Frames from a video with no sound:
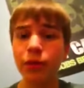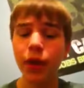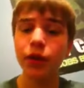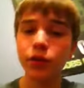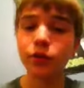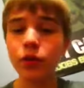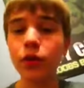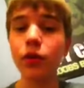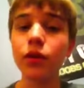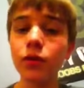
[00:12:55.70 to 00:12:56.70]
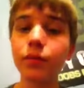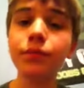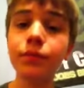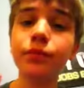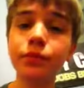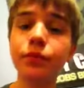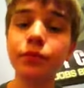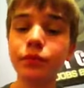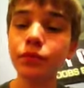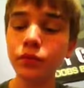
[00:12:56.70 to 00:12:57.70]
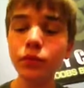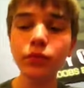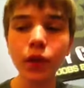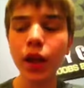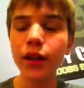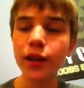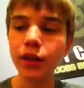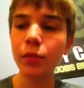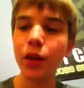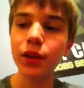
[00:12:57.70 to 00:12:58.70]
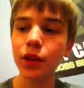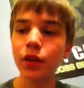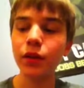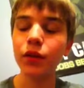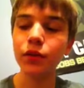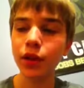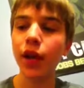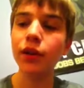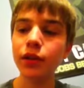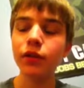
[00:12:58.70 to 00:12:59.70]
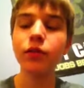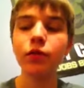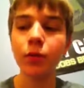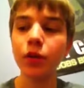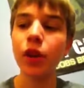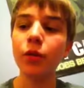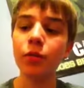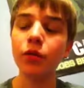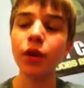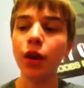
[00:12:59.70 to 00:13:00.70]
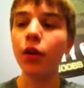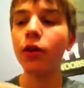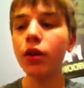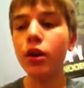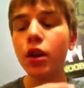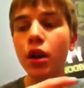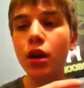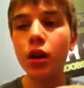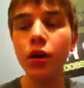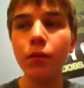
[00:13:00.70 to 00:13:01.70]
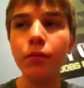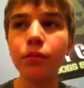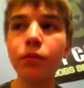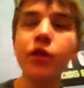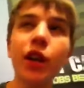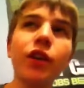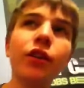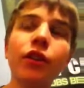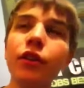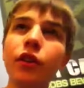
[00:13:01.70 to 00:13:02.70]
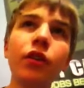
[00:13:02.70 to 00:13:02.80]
If you guys don't know that's like the main thing of it. There's a gas station, stripper club, motel, diner,